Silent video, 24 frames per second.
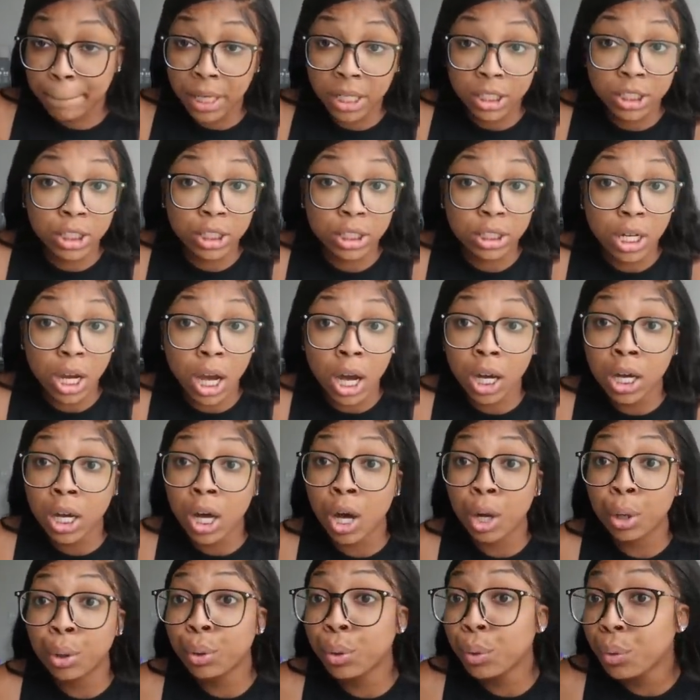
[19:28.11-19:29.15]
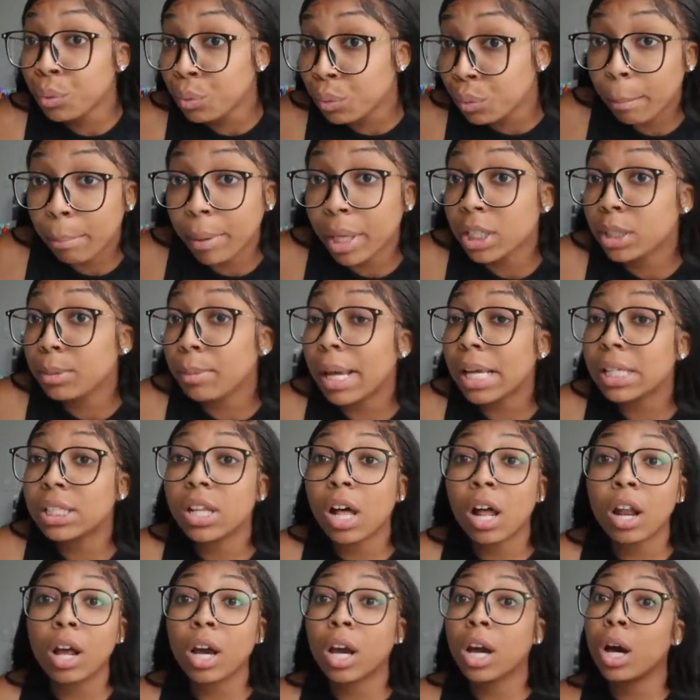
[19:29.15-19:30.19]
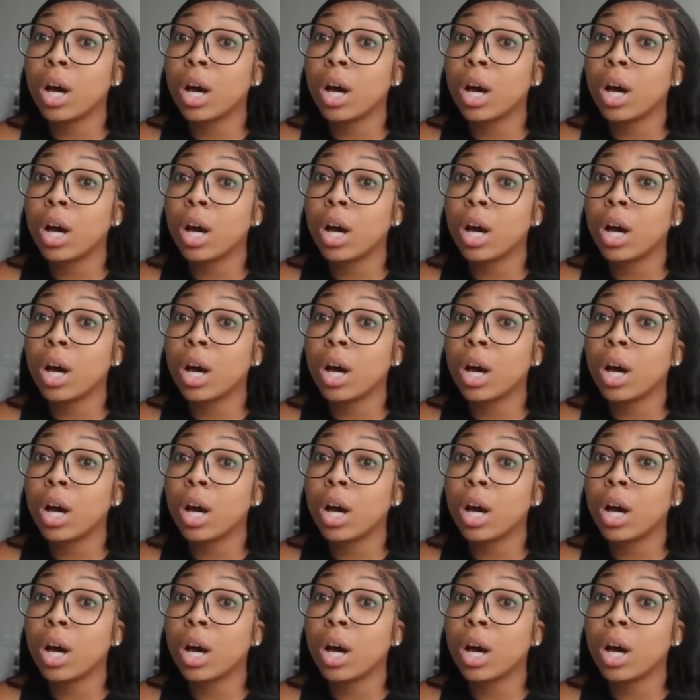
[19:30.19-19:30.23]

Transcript: Bitch, a kahoot? Bitch, based on a